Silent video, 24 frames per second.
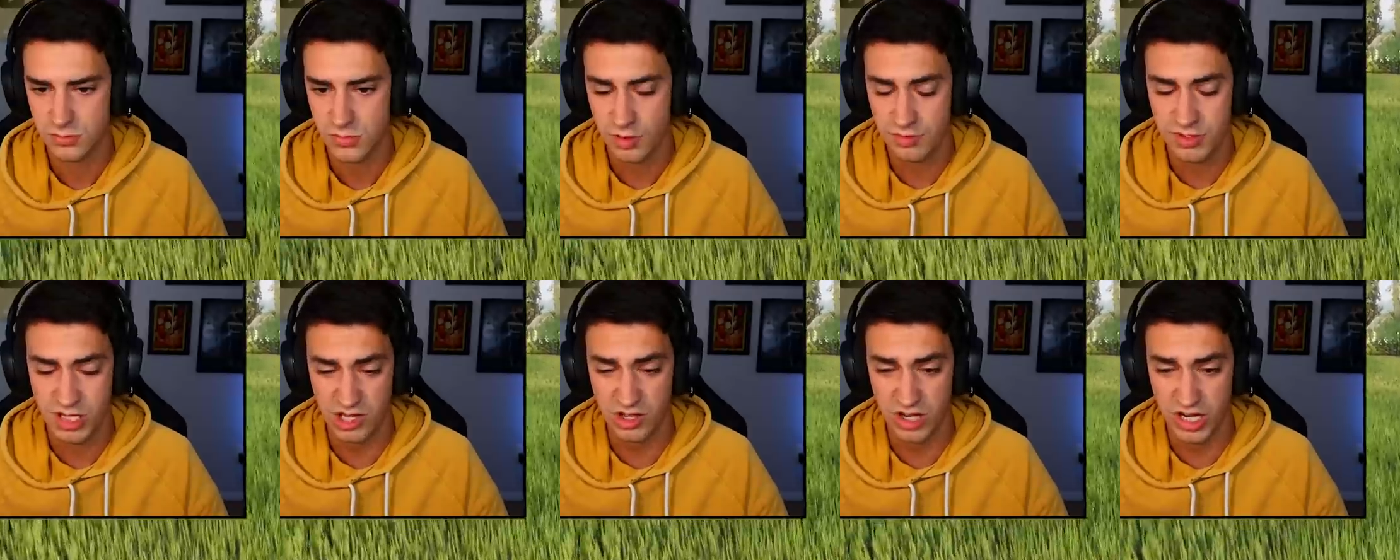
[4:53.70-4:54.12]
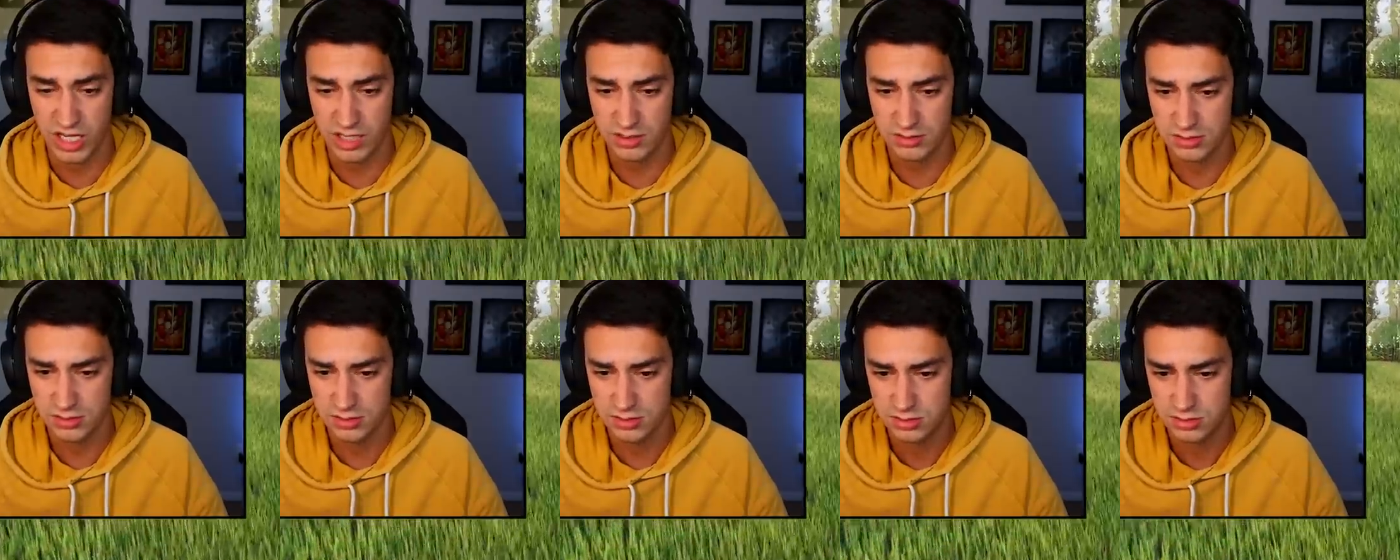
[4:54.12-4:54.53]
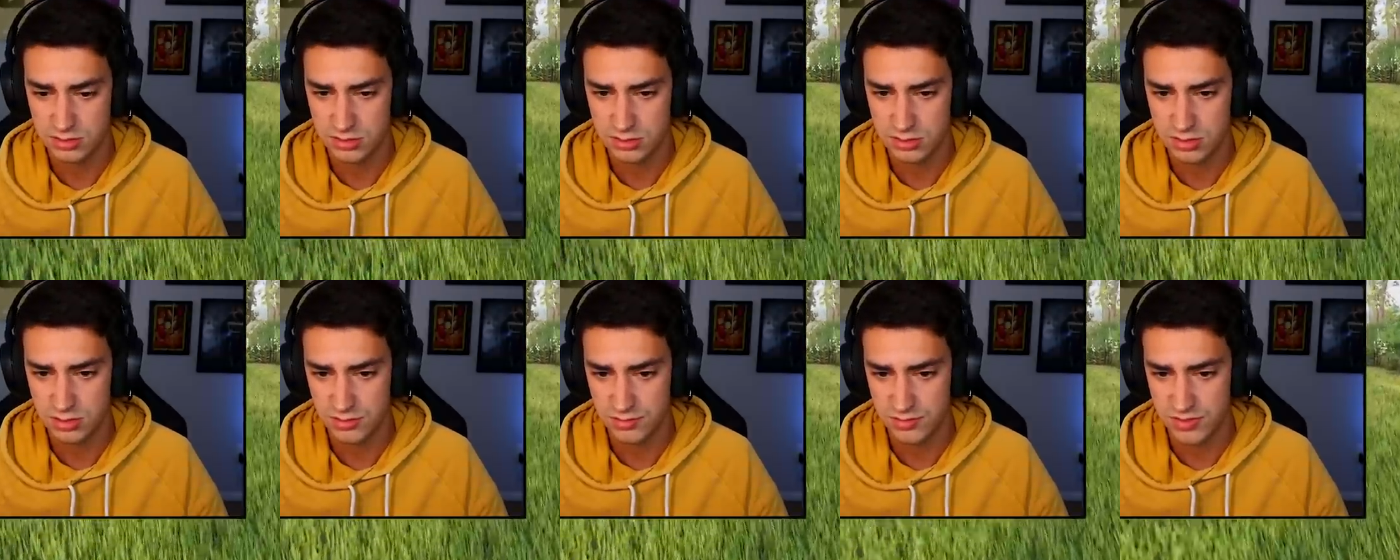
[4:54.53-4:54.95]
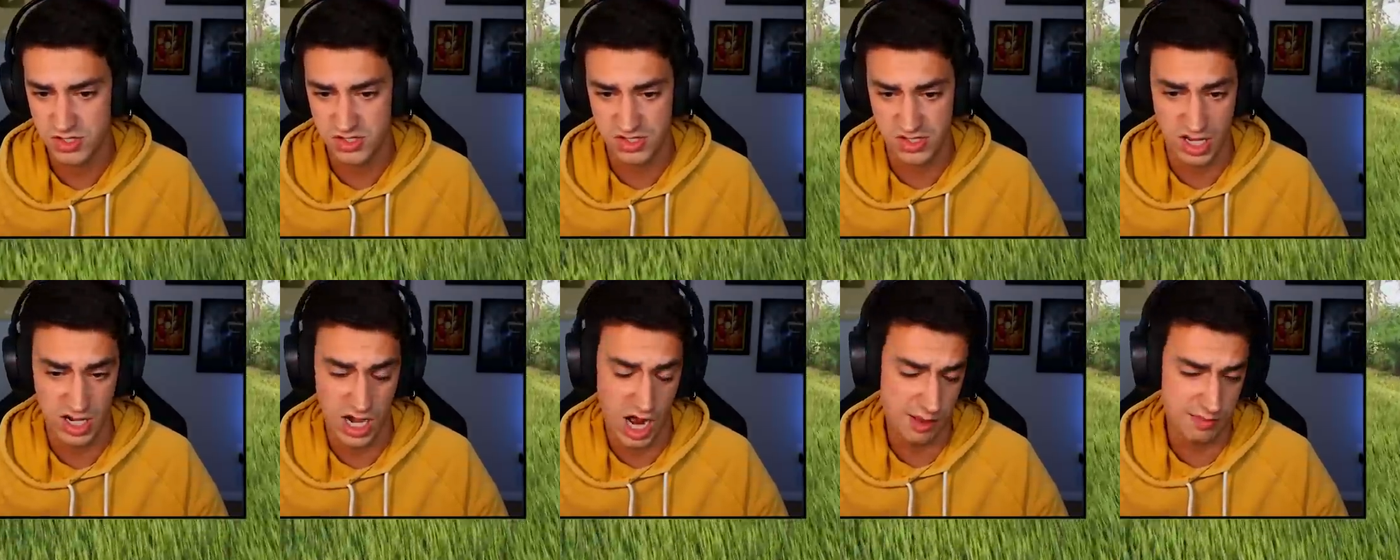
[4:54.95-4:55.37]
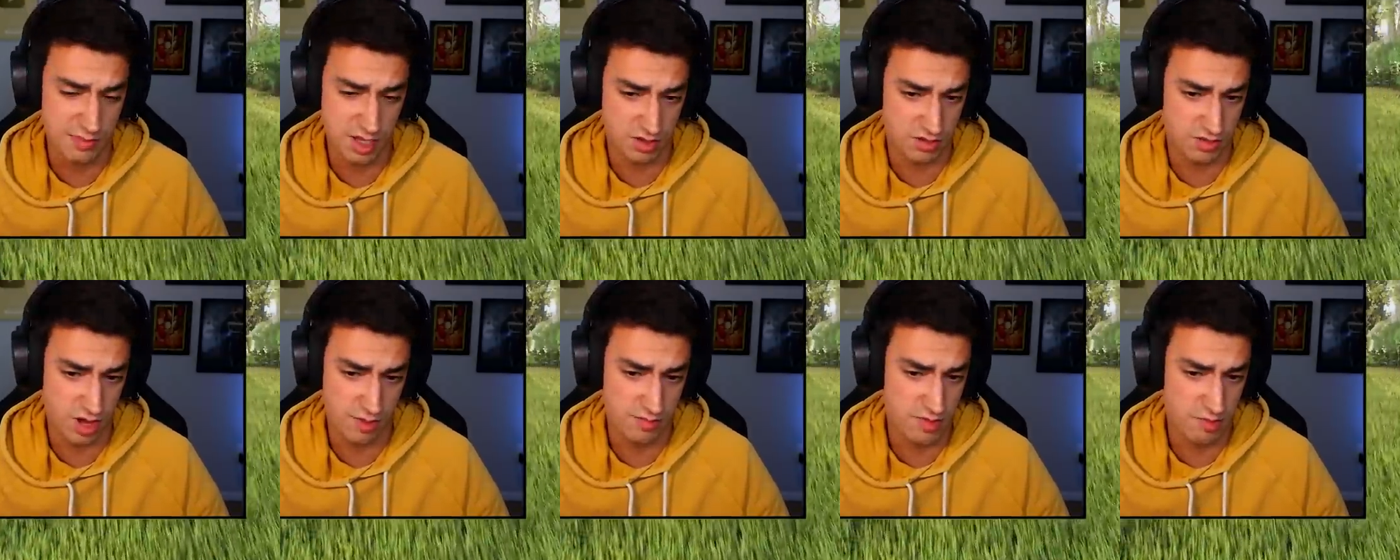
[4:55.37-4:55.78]
I'm killing it. Just saying, I'm the,
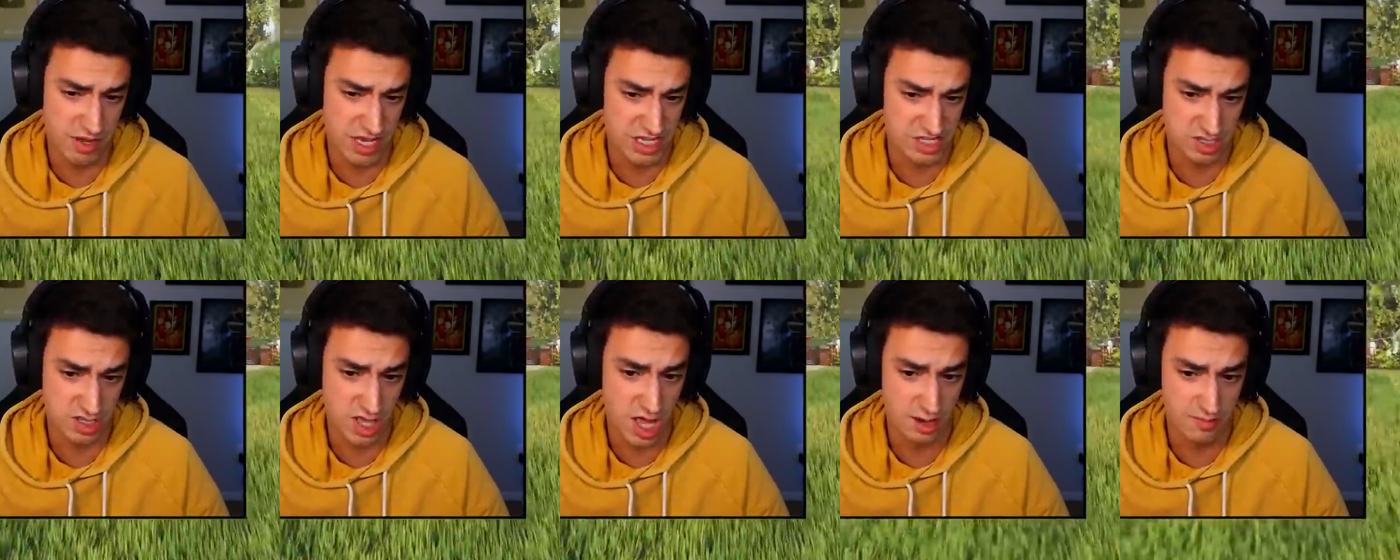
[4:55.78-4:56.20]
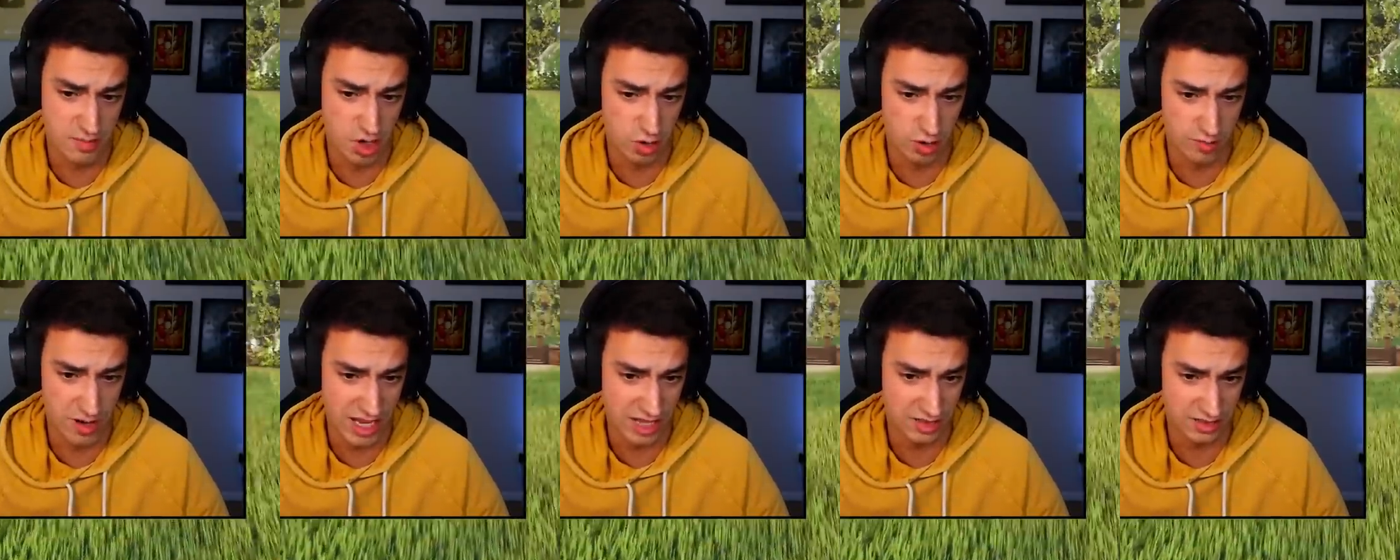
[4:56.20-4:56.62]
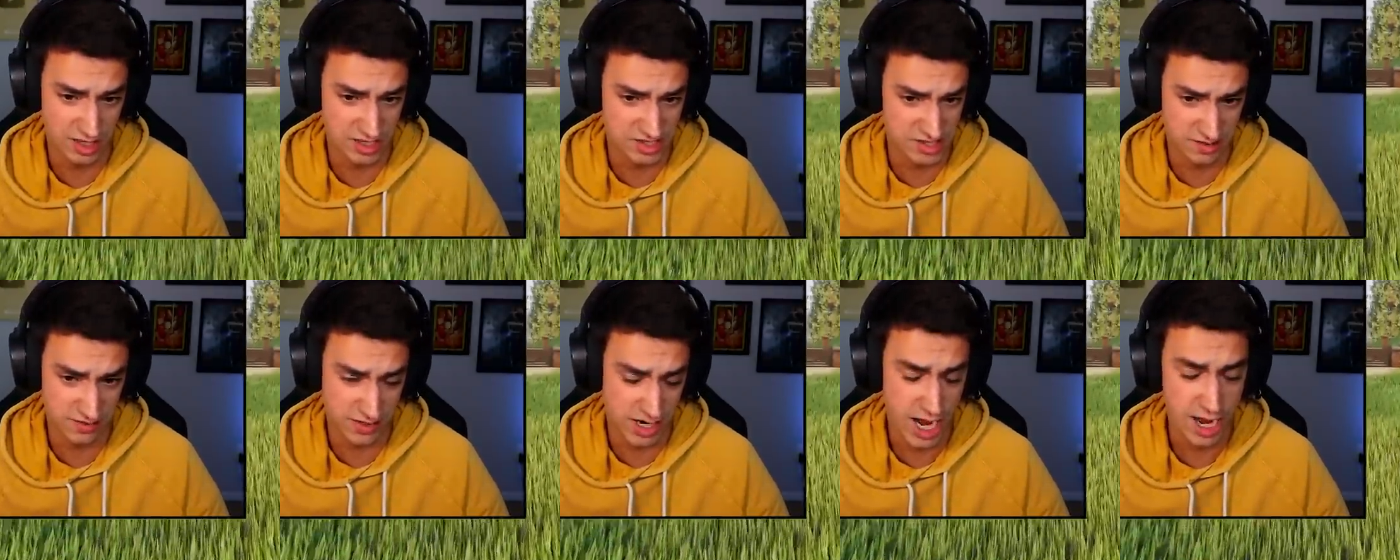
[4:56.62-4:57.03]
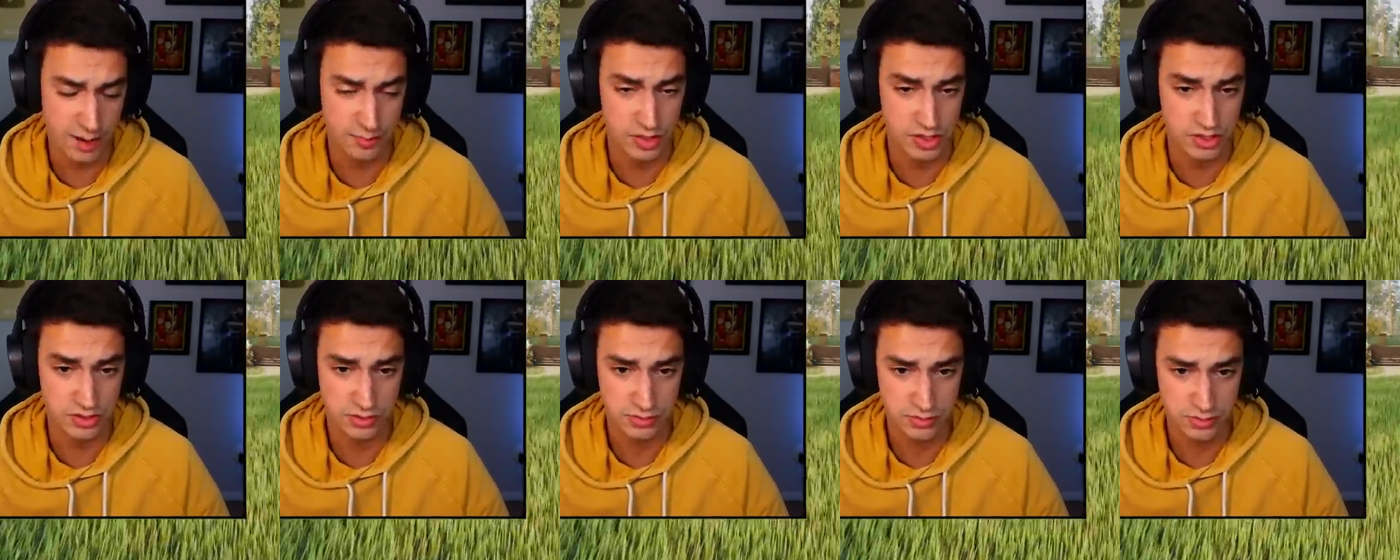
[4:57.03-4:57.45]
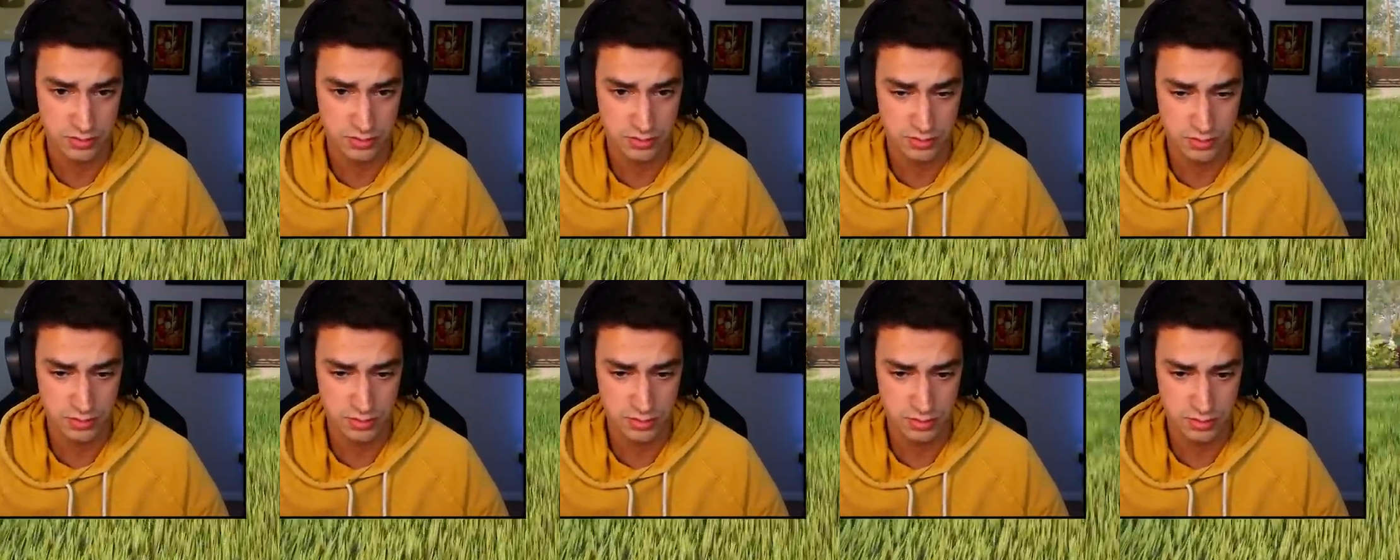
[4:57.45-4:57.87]
I'm the best lawnmower man that's ever happened.
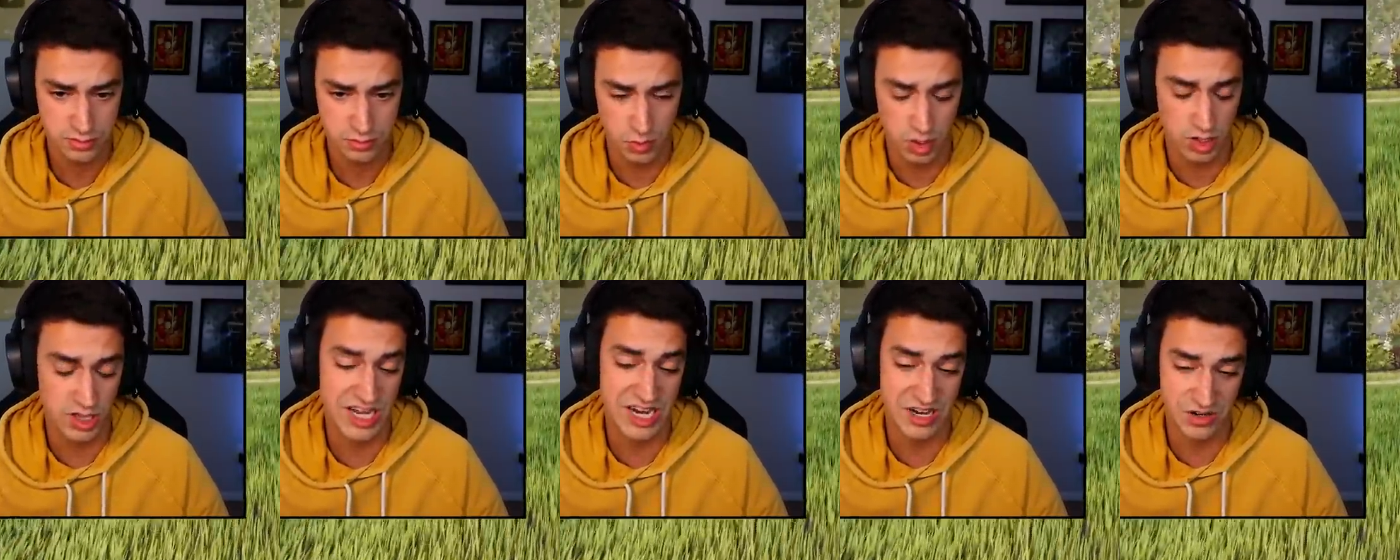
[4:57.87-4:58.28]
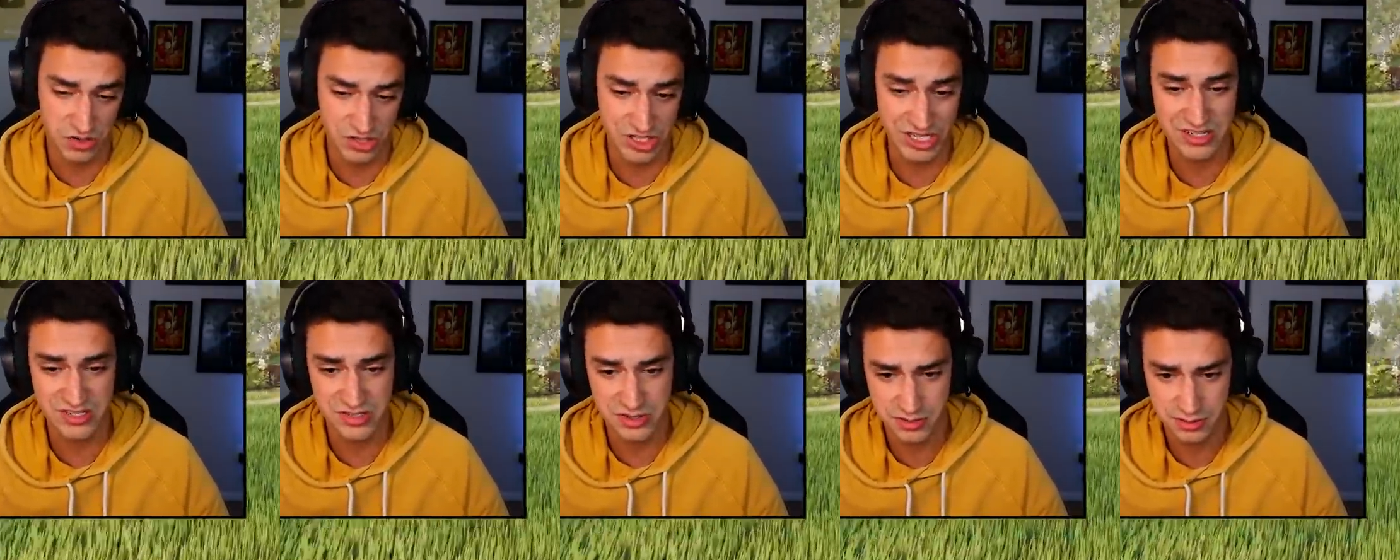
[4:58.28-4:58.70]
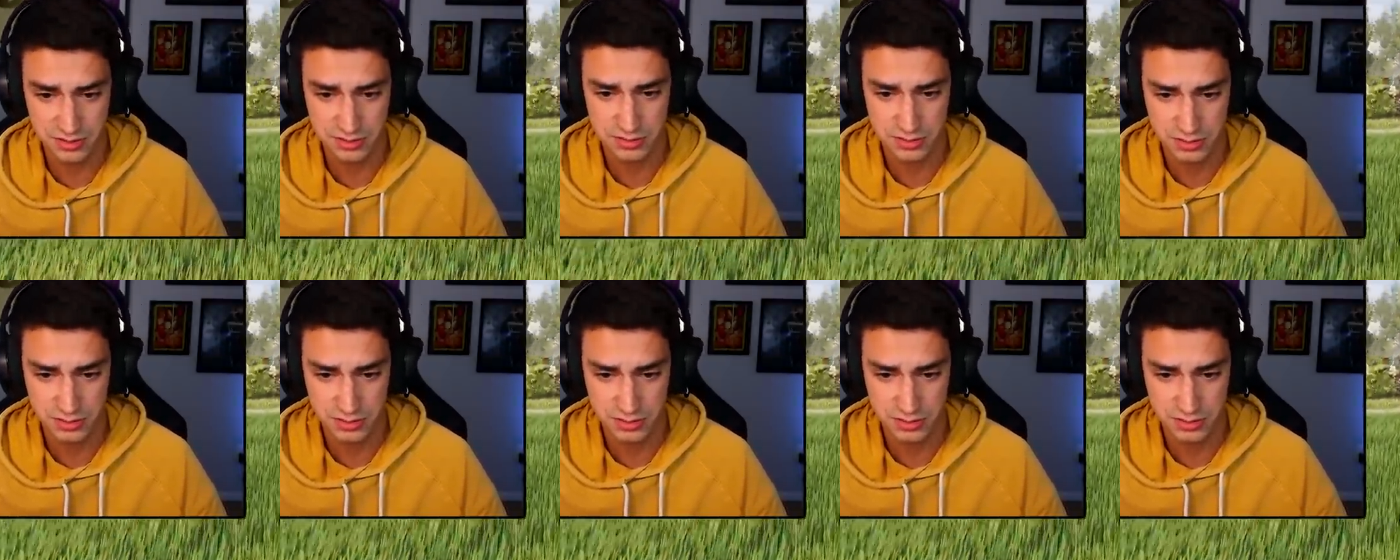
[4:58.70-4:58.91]
Well, Lerald is.